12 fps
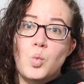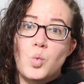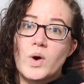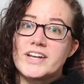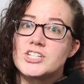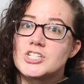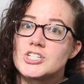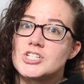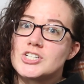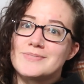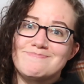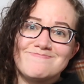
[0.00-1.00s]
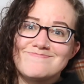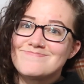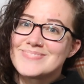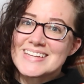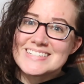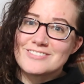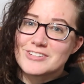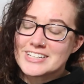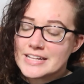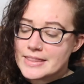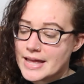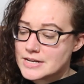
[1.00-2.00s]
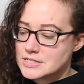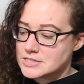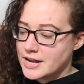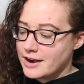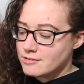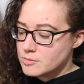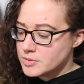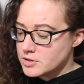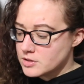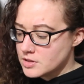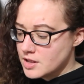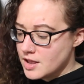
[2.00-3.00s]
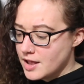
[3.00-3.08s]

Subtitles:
which isn't really that desirable